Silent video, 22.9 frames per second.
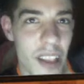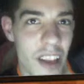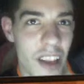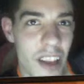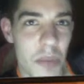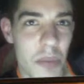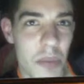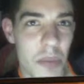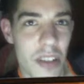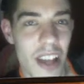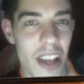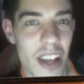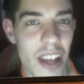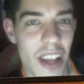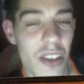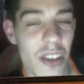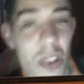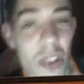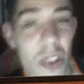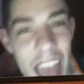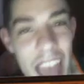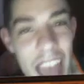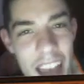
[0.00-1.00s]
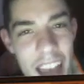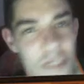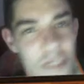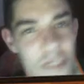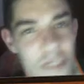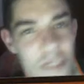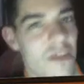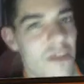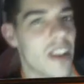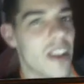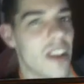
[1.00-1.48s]
because I don't have
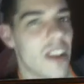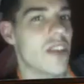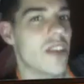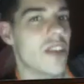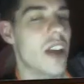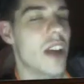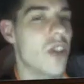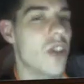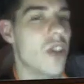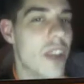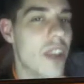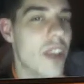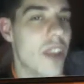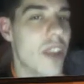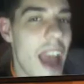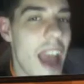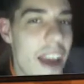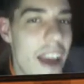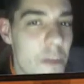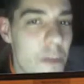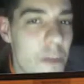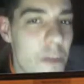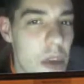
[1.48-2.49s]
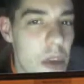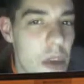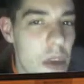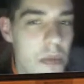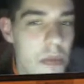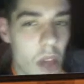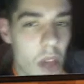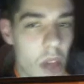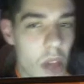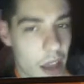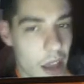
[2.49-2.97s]
friends. I don't have people
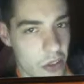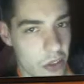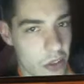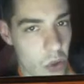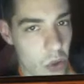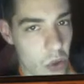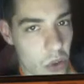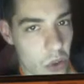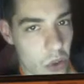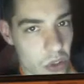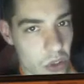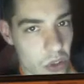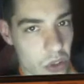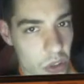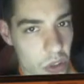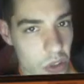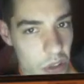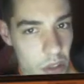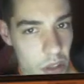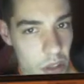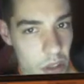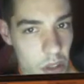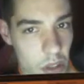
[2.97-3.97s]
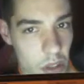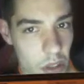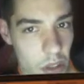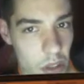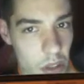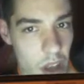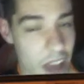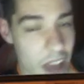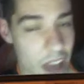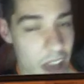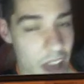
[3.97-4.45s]
I can talk to.
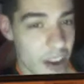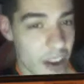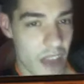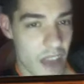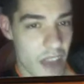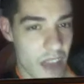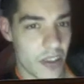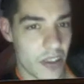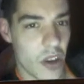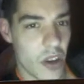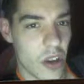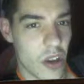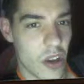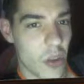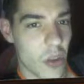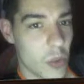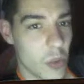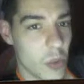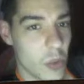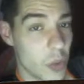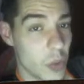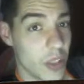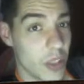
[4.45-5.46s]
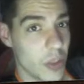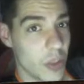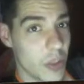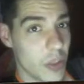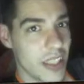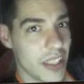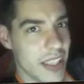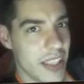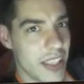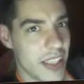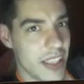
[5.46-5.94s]
I don't have a girl that would willing to
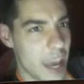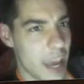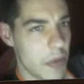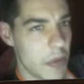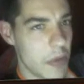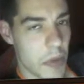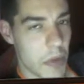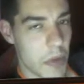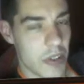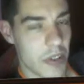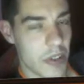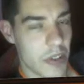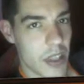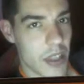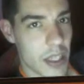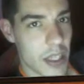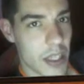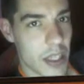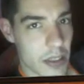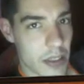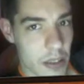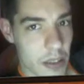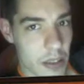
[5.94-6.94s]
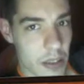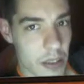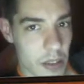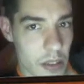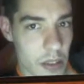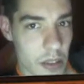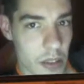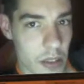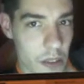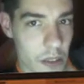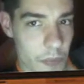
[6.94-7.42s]
date me because of this.
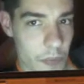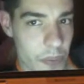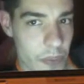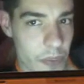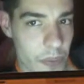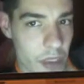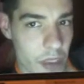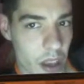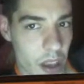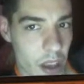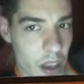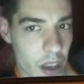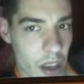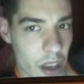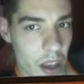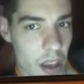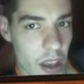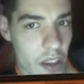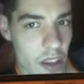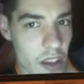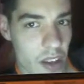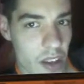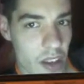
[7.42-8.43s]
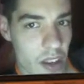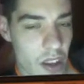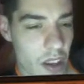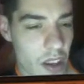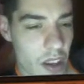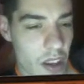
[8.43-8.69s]
You know,